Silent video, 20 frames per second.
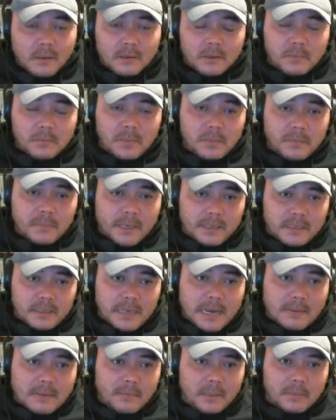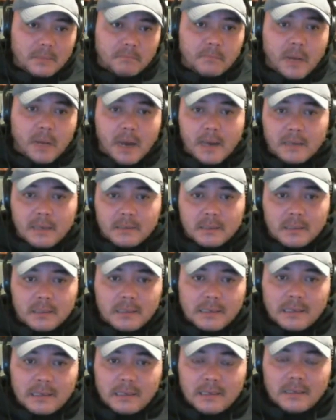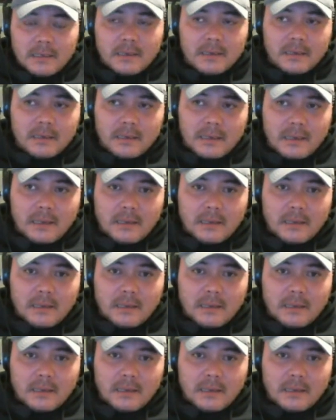Do you mean by dabbling, buying, and